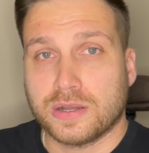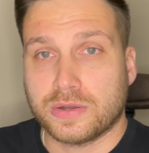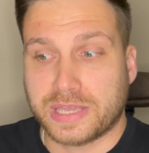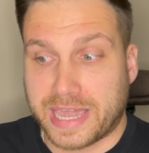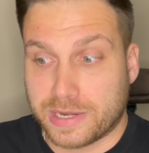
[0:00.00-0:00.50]

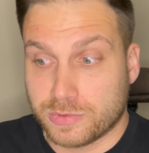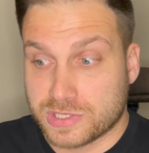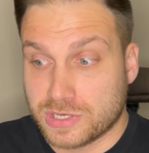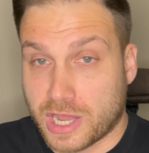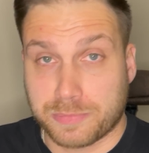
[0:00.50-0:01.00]
Okay, it
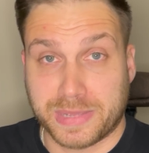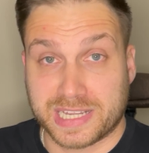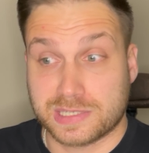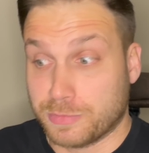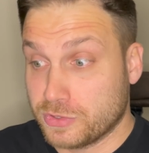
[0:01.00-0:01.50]
was not
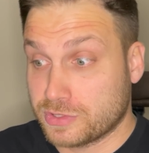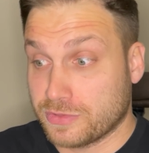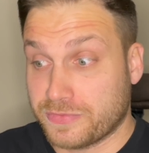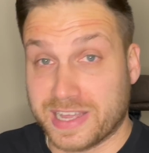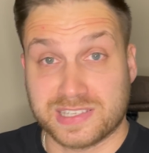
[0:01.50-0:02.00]
mixed. Most of
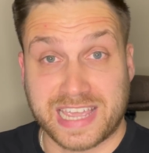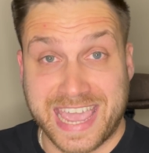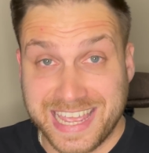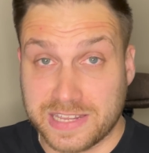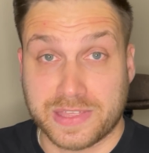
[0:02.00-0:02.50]
the fans hated the